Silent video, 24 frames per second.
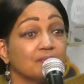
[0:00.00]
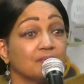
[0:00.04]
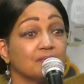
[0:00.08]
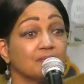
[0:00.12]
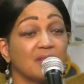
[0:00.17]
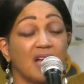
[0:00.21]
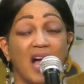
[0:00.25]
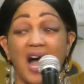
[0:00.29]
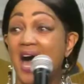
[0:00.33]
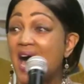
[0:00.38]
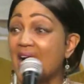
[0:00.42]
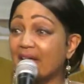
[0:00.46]

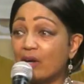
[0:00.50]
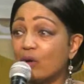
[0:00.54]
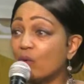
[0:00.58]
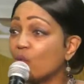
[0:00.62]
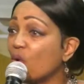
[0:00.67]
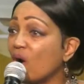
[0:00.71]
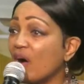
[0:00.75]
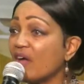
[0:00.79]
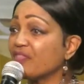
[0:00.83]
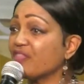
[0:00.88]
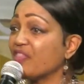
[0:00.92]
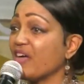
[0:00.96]
I don't
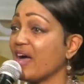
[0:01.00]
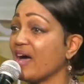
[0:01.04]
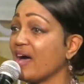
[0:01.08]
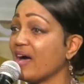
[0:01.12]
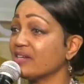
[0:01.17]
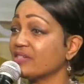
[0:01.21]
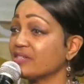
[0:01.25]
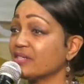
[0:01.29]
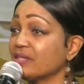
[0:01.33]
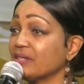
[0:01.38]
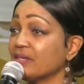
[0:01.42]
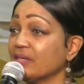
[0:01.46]
want
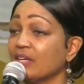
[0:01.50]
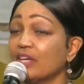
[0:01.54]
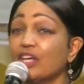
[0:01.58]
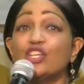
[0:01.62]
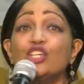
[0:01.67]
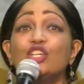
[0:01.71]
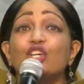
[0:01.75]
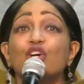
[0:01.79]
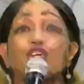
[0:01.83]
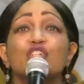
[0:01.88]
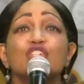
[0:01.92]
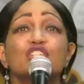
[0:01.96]
that.
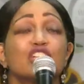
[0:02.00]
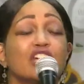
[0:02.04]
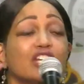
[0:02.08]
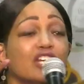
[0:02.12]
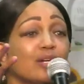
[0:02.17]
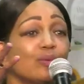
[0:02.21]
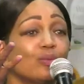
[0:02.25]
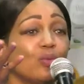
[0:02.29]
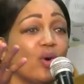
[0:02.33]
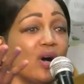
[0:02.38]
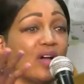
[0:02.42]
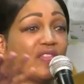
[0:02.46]
You
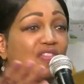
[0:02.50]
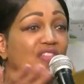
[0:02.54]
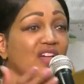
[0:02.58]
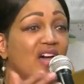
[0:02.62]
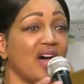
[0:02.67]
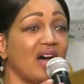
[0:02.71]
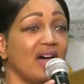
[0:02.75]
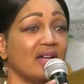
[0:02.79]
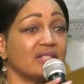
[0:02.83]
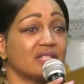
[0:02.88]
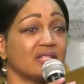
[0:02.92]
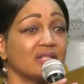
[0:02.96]
shouldn't want
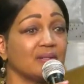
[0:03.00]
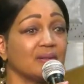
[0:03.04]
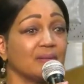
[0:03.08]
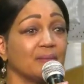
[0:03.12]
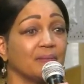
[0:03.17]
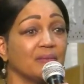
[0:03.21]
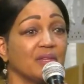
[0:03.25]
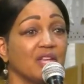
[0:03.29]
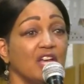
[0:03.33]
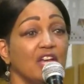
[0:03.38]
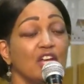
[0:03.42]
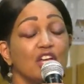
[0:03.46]
that.
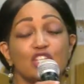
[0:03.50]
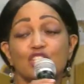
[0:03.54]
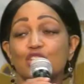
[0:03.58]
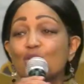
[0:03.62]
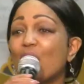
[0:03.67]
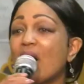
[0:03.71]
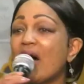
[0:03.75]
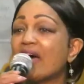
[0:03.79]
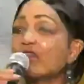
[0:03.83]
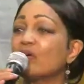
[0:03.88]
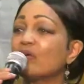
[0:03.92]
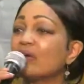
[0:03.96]
So
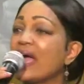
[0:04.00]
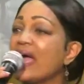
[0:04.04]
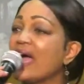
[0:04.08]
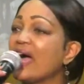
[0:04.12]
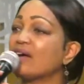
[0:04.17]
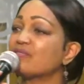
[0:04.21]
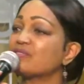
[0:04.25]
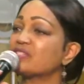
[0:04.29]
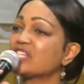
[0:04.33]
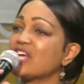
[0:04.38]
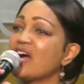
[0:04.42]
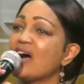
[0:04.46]
I don't
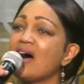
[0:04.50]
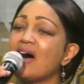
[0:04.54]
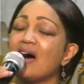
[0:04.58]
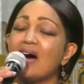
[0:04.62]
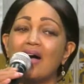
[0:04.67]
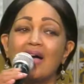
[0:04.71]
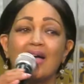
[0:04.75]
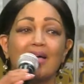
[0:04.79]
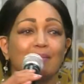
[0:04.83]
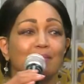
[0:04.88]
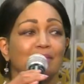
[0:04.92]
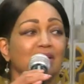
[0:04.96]
have
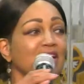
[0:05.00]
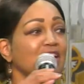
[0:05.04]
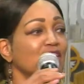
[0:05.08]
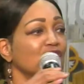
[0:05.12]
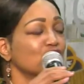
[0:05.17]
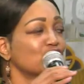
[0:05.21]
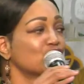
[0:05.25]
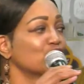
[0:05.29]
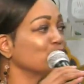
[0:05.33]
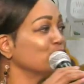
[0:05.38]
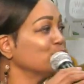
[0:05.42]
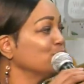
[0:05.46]
time
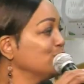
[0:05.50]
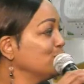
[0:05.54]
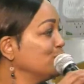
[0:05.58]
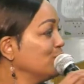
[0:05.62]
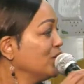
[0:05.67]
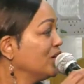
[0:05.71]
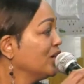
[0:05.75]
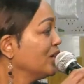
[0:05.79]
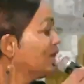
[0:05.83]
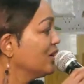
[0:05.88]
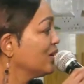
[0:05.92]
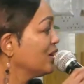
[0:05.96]
to
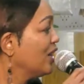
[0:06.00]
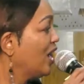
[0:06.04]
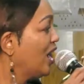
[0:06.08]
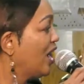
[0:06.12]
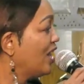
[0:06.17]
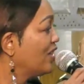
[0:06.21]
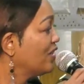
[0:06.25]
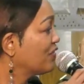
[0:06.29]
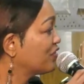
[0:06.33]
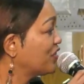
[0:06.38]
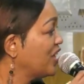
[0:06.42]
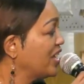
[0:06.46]

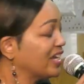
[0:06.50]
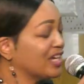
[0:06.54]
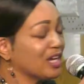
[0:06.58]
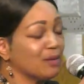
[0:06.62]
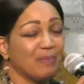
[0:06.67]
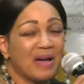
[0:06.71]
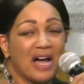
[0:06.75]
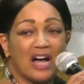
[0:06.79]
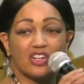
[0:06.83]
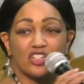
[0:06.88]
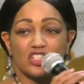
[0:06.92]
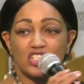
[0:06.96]
think
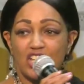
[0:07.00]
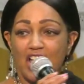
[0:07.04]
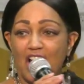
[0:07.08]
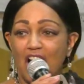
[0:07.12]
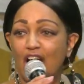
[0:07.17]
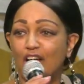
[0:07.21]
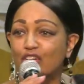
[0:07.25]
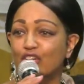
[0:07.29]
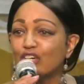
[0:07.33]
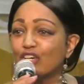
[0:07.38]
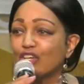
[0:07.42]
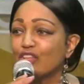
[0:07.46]
about
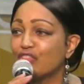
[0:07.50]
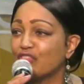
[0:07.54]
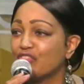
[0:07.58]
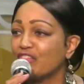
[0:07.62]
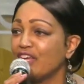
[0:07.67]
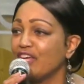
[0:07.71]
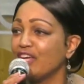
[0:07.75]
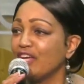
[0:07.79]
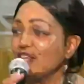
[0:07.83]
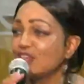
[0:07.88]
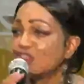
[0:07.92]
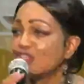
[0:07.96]
childhood
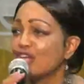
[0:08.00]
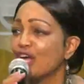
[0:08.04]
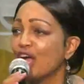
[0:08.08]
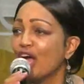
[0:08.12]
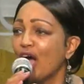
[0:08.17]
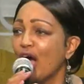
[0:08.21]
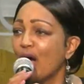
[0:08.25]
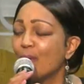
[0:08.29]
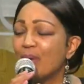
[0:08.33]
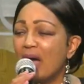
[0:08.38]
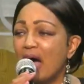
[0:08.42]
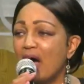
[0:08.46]
things
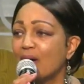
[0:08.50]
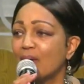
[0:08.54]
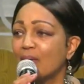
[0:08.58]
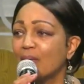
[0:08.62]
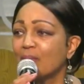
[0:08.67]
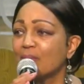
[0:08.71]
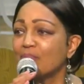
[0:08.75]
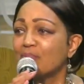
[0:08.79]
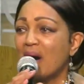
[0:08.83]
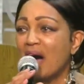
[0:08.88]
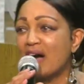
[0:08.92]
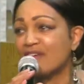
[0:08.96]

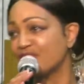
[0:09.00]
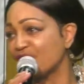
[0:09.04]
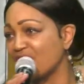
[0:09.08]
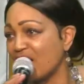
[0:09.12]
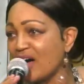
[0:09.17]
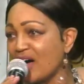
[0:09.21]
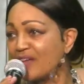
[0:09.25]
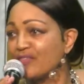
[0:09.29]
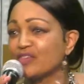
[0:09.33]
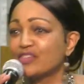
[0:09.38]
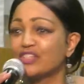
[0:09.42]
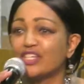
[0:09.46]
about my
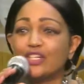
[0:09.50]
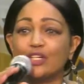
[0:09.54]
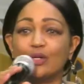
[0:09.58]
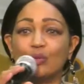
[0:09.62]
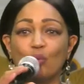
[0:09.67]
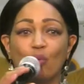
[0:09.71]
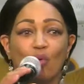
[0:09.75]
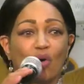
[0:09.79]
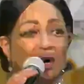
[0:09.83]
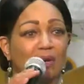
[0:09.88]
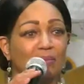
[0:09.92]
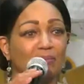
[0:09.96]
father didn't
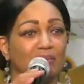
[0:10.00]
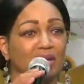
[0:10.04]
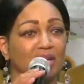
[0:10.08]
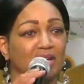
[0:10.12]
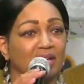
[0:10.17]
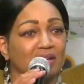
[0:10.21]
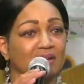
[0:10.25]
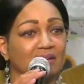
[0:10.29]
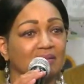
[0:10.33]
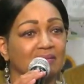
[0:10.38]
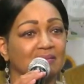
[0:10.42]
want me.